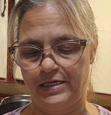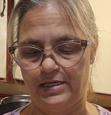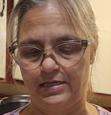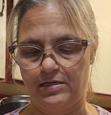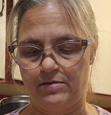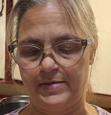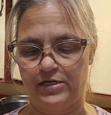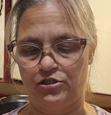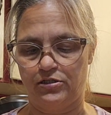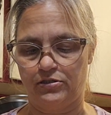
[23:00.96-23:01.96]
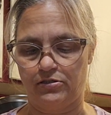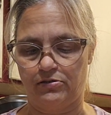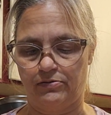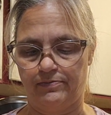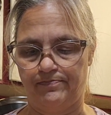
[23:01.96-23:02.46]
in our magic
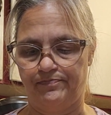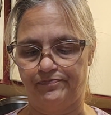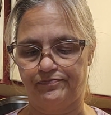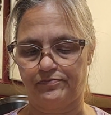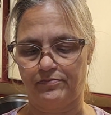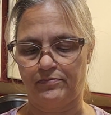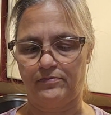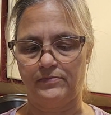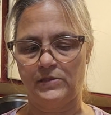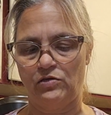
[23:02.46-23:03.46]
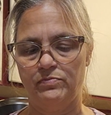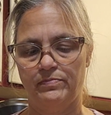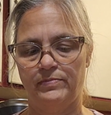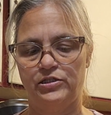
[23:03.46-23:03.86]
circle. Oh, I